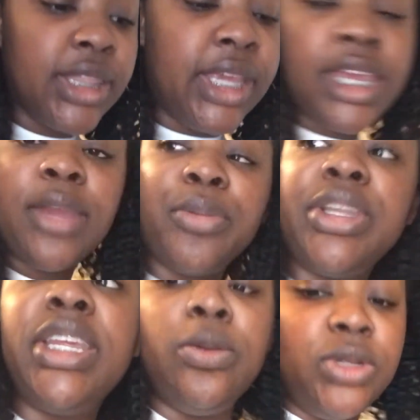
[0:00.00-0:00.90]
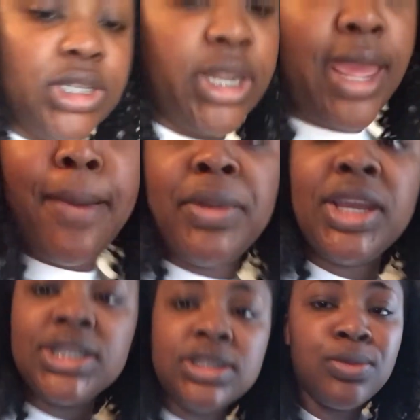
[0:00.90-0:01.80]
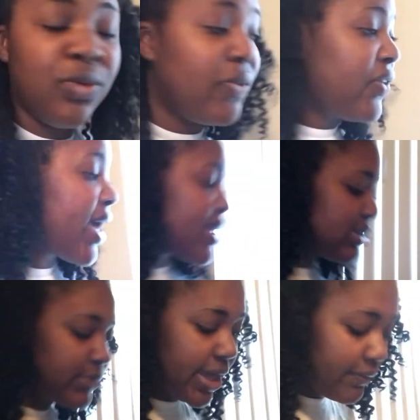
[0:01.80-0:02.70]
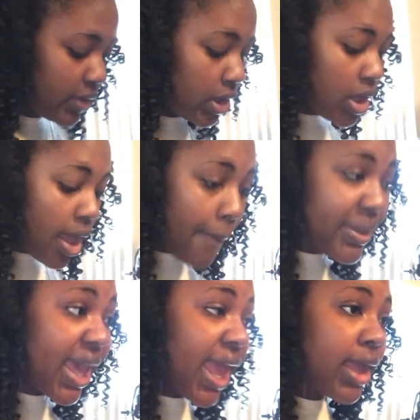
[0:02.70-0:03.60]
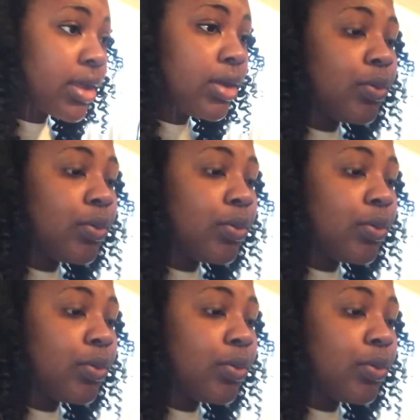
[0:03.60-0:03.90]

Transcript: they can't predict what's gonna happen because it's moving fast. So we have to pack.